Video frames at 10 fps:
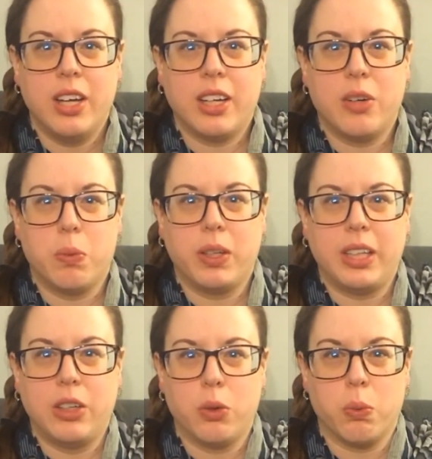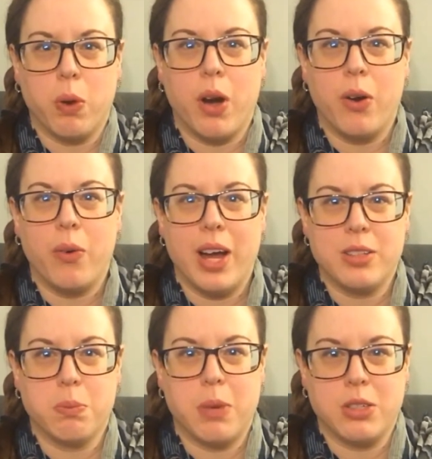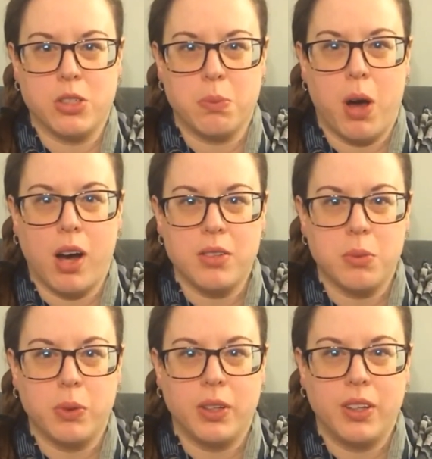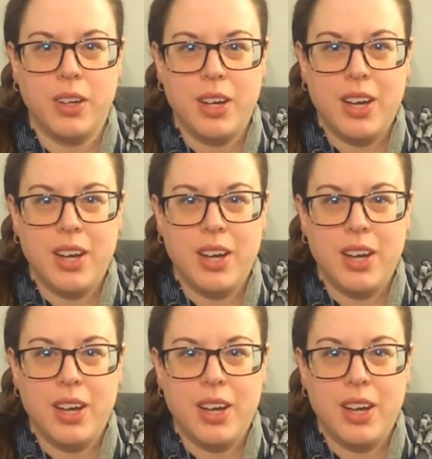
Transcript: can really grow as much as possible.